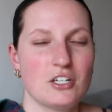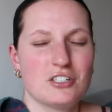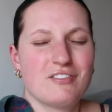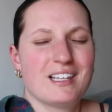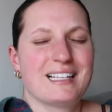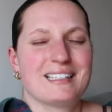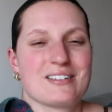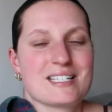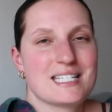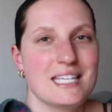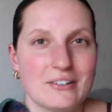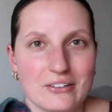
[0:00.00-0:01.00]
You just feel like a little
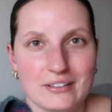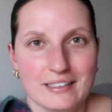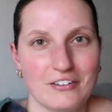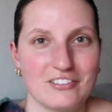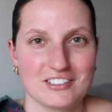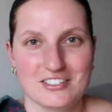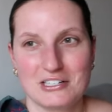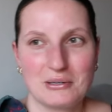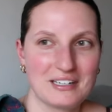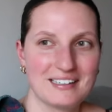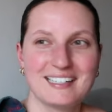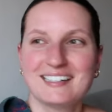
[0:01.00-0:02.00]
seal. It feels so
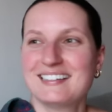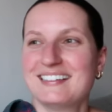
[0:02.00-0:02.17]
good.